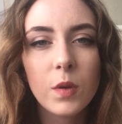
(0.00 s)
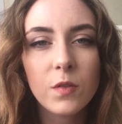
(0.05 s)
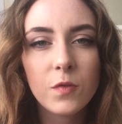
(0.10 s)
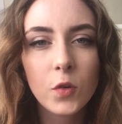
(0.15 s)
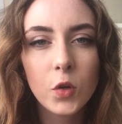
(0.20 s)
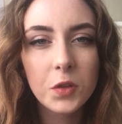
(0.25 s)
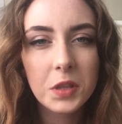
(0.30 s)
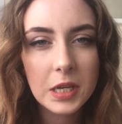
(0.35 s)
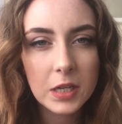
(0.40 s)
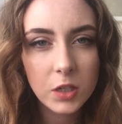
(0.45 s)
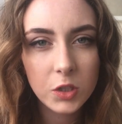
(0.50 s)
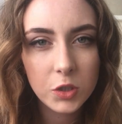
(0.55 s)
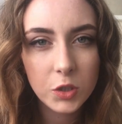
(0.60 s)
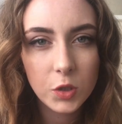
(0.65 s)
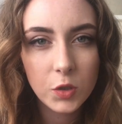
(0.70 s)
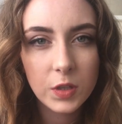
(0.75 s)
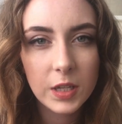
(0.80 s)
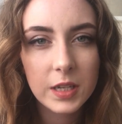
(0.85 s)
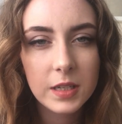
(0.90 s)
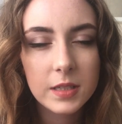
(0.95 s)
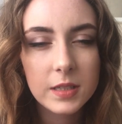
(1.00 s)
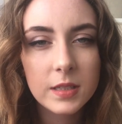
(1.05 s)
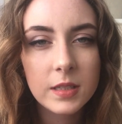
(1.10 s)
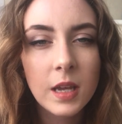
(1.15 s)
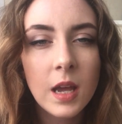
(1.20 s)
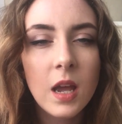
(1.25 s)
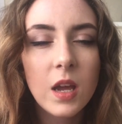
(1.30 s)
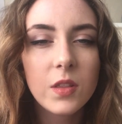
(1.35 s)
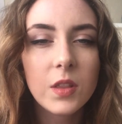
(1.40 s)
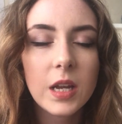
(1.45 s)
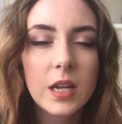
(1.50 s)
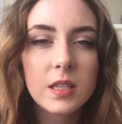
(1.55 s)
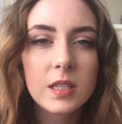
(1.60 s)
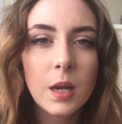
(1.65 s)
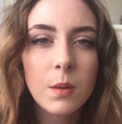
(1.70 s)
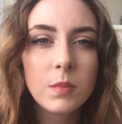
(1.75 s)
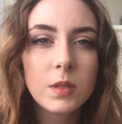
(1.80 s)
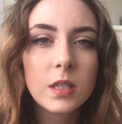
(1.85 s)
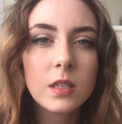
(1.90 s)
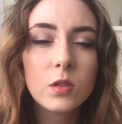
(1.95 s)
Before they could do this, they
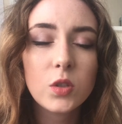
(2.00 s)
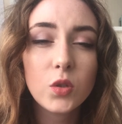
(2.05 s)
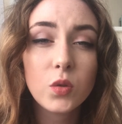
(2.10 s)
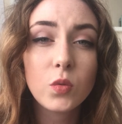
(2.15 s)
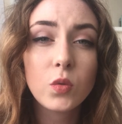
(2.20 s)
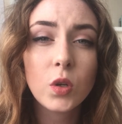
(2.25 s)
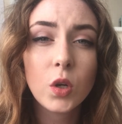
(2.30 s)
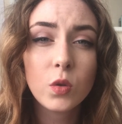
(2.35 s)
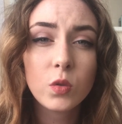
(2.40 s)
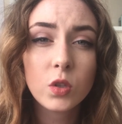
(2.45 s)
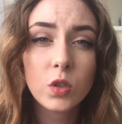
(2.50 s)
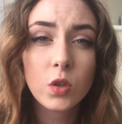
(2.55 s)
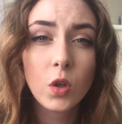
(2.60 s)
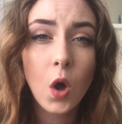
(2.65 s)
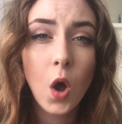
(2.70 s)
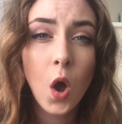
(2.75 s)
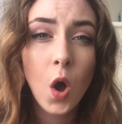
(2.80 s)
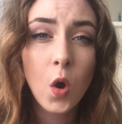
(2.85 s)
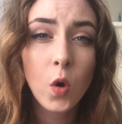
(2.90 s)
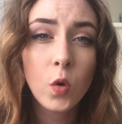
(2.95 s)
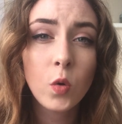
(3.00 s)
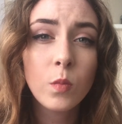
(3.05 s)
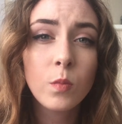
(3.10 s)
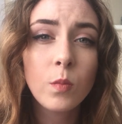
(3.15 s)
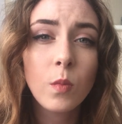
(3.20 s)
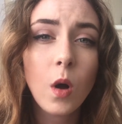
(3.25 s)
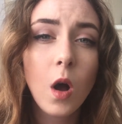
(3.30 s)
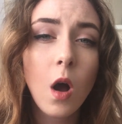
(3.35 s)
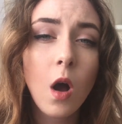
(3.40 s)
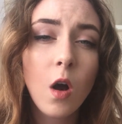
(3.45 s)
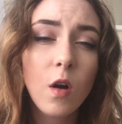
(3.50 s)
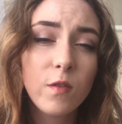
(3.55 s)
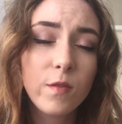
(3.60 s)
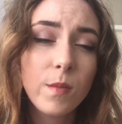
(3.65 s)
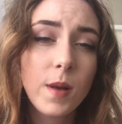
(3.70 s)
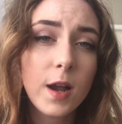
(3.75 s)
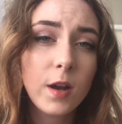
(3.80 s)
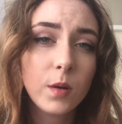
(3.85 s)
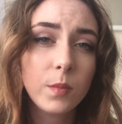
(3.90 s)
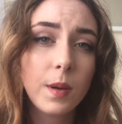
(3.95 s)
attempted to go to the home of
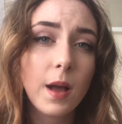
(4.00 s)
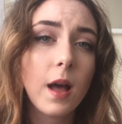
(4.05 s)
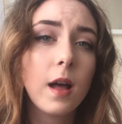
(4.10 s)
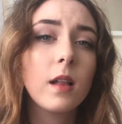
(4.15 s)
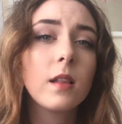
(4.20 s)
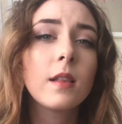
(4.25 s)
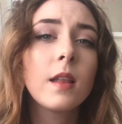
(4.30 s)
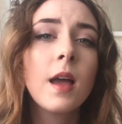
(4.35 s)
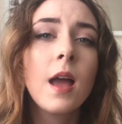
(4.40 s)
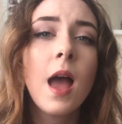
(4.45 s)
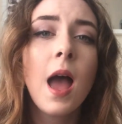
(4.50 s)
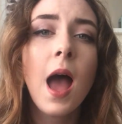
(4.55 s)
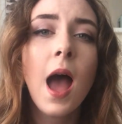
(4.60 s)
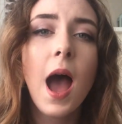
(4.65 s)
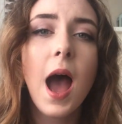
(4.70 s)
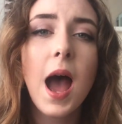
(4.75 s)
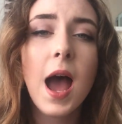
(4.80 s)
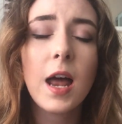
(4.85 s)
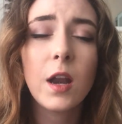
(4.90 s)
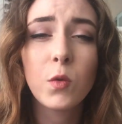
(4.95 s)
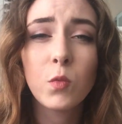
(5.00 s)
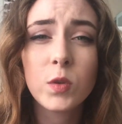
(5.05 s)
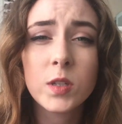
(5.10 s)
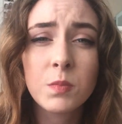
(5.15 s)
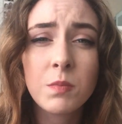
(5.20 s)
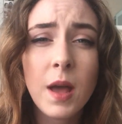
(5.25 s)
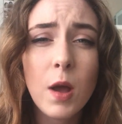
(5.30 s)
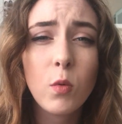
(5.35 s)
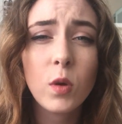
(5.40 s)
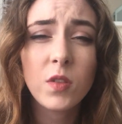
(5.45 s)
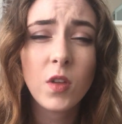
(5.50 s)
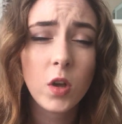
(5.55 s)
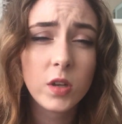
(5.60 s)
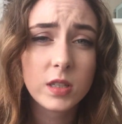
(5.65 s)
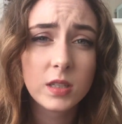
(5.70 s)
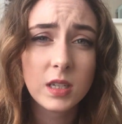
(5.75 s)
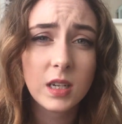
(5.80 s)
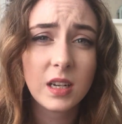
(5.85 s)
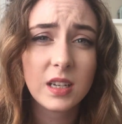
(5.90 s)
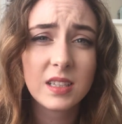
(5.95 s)
Mary Bell and was met with
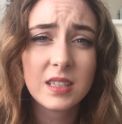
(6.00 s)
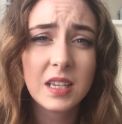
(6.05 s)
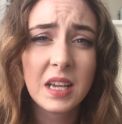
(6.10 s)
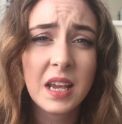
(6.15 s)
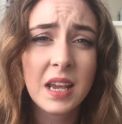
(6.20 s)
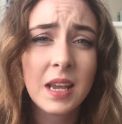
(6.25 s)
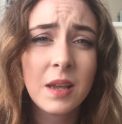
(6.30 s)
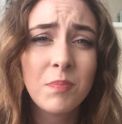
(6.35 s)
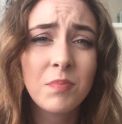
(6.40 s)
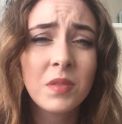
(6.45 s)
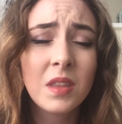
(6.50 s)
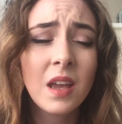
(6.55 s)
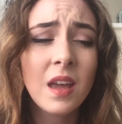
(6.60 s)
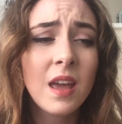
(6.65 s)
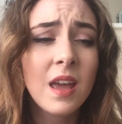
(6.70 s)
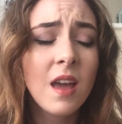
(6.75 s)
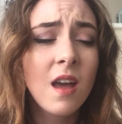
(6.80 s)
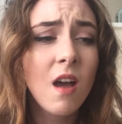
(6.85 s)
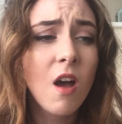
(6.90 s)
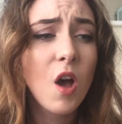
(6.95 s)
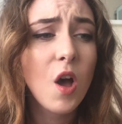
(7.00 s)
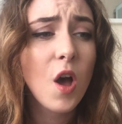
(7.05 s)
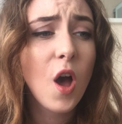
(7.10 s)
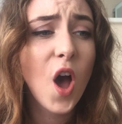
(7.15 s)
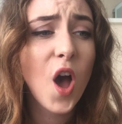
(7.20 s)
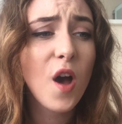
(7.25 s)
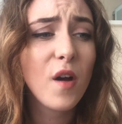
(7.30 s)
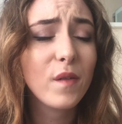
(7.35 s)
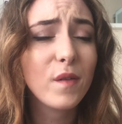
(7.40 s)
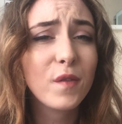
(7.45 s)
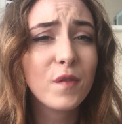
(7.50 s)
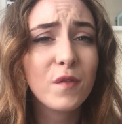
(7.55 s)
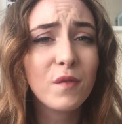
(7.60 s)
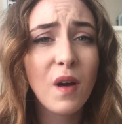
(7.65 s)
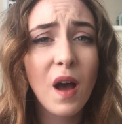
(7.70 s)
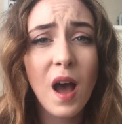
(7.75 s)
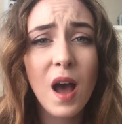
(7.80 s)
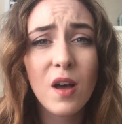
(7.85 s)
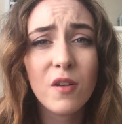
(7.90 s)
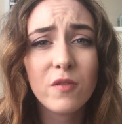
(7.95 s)
hostility. Her
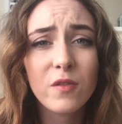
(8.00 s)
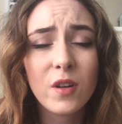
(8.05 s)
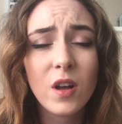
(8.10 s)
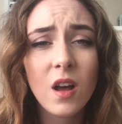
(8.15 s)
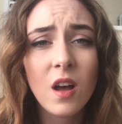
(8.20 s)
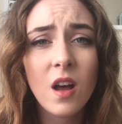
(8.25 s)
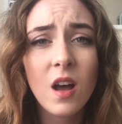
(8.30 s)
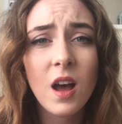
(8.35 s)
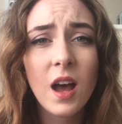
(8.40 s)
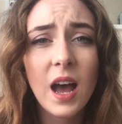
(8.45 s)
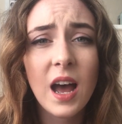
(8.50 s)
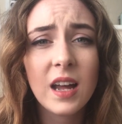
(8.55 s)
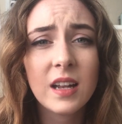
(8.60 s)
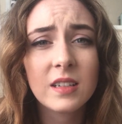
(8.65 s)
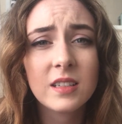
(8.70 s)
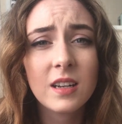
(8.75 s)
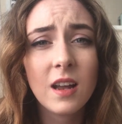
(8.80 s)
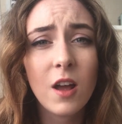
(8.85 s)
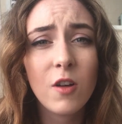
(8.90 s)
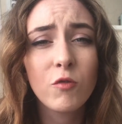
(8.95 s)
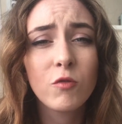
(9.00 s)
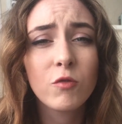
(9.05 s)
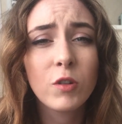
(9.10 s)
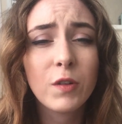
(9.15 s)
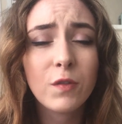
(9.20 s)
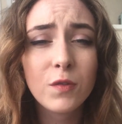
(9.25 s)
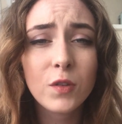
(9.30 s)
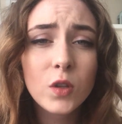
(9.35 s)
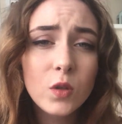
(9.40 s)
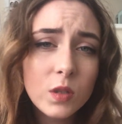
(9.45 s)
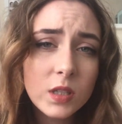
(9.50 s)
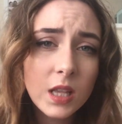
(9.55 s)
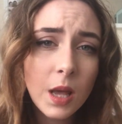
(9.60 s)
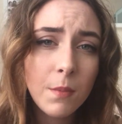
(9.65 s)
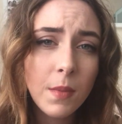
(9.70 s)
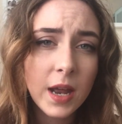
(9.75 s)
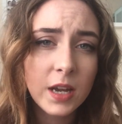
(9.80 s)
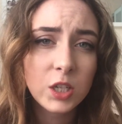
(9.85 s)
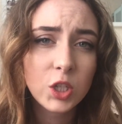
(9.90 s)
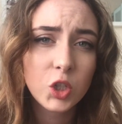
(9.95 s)
father had refused
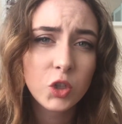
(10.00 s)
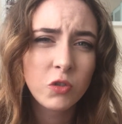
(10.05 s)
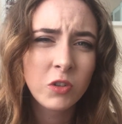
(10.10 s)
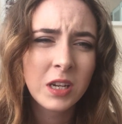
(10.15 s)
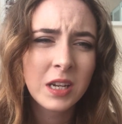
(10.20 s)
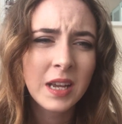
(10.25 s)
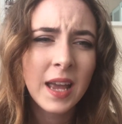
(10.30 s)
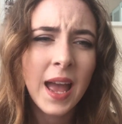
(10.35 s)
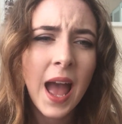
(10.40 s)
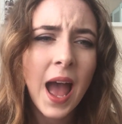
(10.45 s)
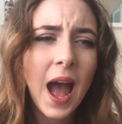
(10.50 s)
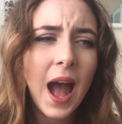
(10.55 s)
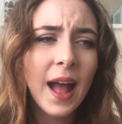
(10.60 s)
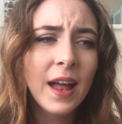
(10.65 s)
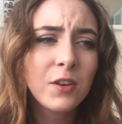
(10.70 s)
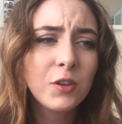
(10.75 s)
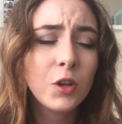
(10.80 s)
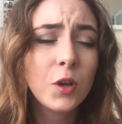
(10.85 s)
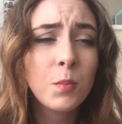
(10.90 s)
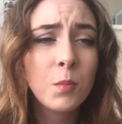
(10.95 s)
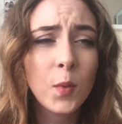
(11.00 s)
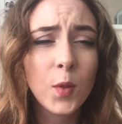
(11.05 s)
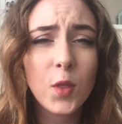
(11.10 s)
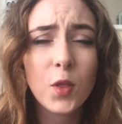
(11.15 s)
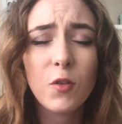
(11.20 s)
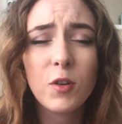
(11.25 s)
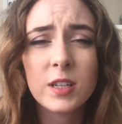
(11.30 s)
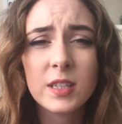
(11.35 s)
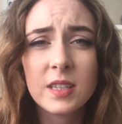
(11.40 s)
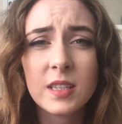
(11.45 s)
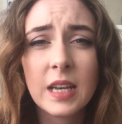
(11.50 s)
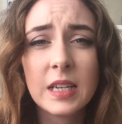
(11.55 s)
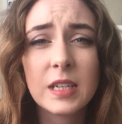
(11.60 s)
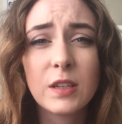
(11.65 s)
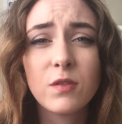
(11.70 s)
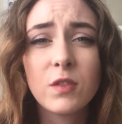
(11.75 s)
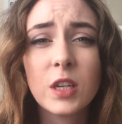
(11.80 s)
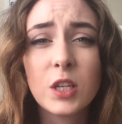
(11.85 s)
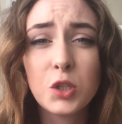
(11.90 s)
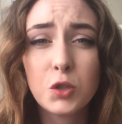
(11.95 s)
them entry, and her mother had said
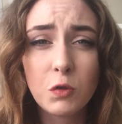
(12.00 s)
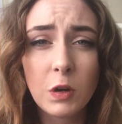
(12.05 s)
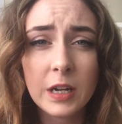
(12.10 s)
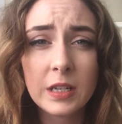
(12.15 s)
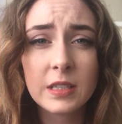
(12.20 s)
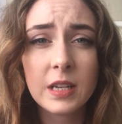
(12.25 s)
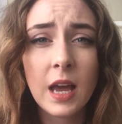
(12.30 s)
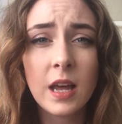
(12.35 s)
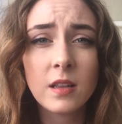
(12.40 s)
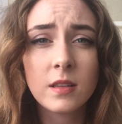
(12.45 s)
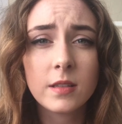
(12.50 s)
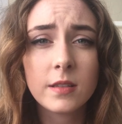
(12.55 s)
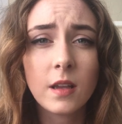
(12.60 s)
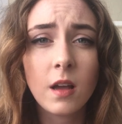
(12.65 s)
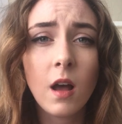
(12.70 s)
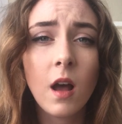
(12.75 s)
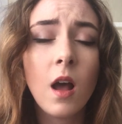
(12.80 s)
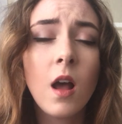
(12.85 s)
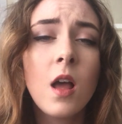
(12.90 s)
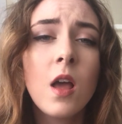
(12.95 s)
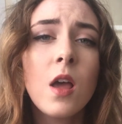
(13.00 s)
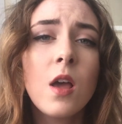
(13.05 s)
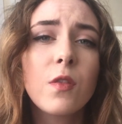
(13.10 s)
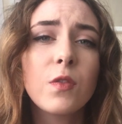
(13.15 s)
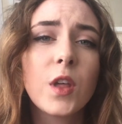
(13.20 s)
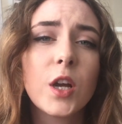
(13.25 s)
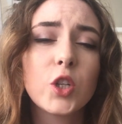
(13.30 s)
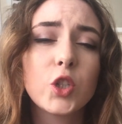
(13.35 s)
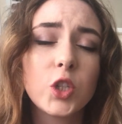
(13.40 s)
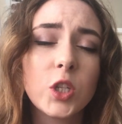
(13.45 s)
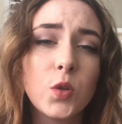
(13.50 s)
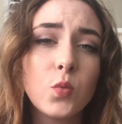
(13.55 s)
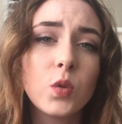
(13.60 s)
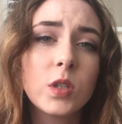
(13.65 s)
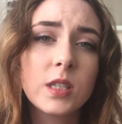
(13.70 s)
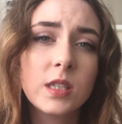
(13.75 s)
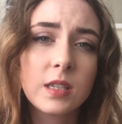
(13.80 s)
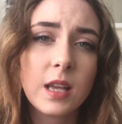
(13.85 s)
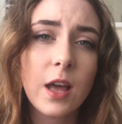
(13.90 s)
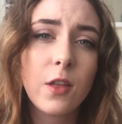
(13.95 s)
if they tried to enter that she
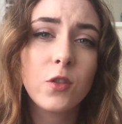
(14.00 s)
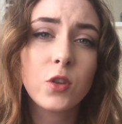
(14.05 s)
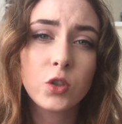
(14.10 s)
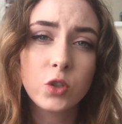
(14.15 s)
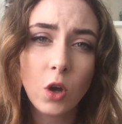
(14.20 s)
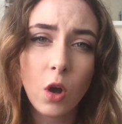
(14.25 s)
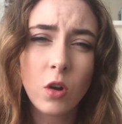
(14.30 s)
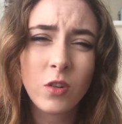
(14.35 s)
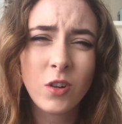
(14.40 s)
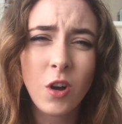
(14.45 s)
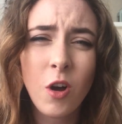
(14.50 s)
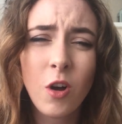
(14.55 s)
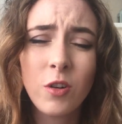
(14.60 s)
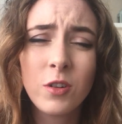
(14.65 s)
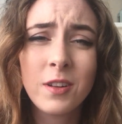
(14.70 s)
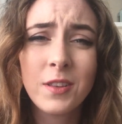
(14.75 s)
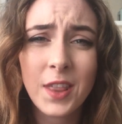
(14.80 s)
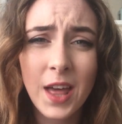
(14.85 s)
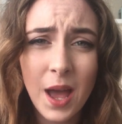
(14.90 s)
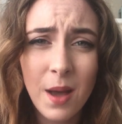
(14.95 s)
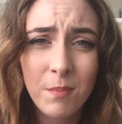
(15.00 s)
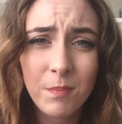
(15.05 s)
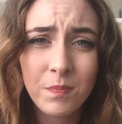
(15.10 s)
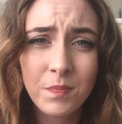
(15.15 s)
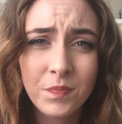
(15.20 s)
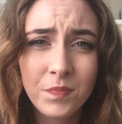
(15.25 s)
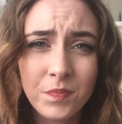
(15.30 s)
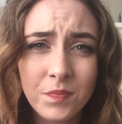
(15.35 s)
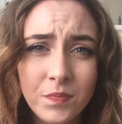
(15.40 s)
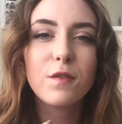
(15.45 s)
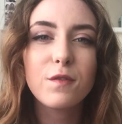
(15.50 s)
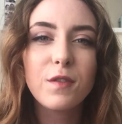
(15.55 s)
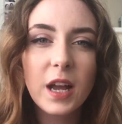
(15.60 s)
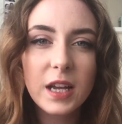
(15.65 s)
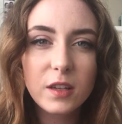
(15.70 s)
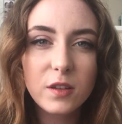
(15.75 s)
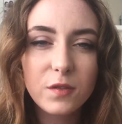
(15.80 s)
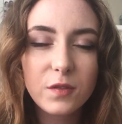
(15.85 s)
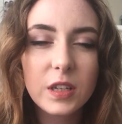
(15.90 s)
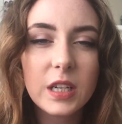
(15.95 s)
would set the dog on them. And
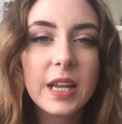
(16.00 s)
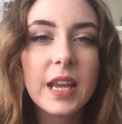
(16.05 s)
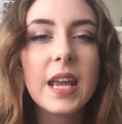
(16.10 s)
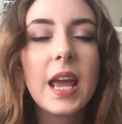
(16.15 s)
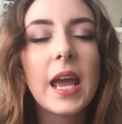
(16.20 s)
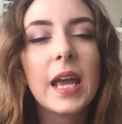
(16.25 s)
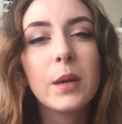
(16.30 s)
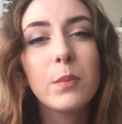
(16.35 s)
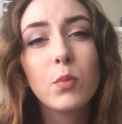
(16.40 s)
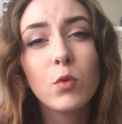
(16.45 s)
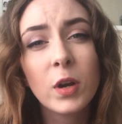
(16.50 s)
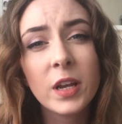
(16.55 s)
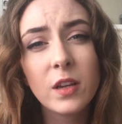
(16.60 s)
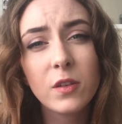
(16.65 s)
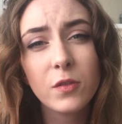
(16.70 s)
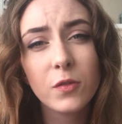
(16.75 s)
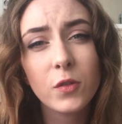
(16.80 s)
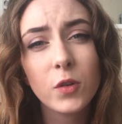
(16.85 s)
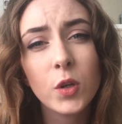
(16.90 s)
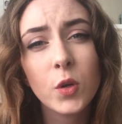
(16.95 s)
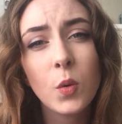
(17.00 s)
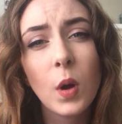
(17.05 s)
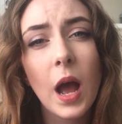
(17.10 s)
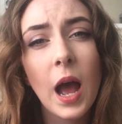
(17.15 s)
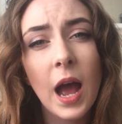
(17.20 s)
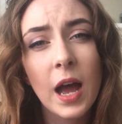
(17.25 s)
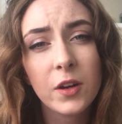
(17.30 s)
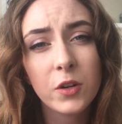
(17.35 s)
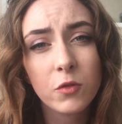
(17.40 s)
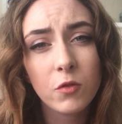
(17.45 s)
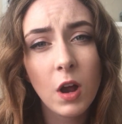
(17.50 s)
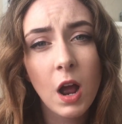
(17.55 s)
thankfully, a breakthrough had